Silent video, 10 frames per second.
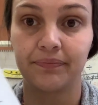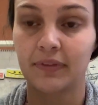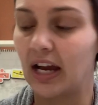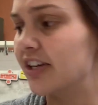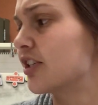
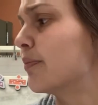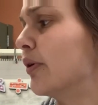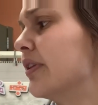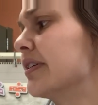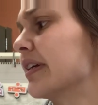I just
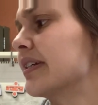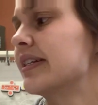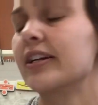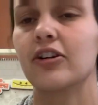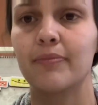pulled these like
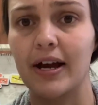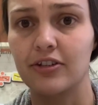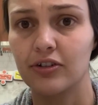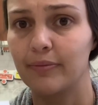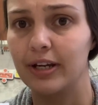standard
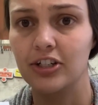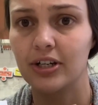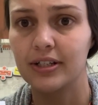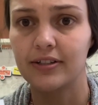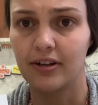mastery
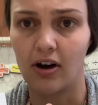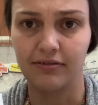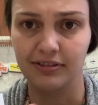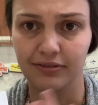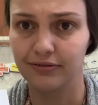pages
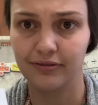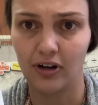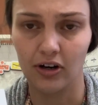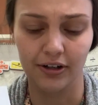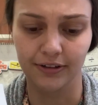off of
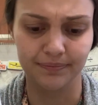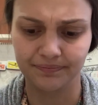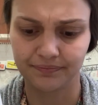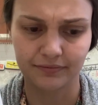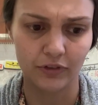our
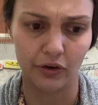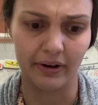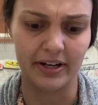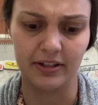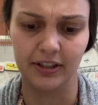
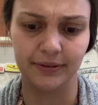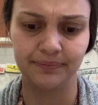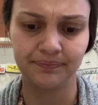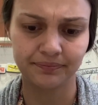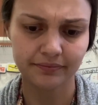
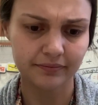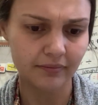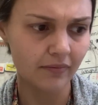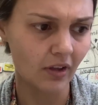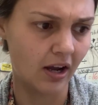curriculum.
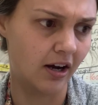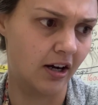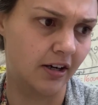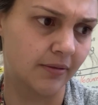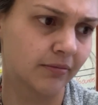
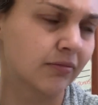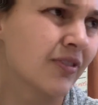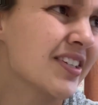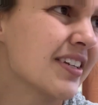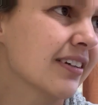
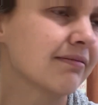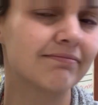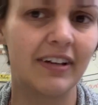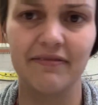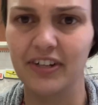What is it?
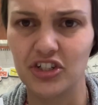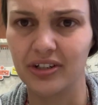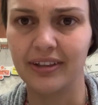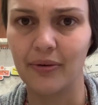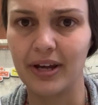
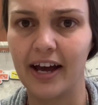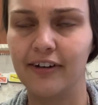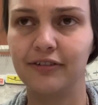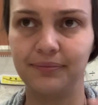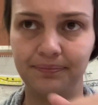Envision that we have.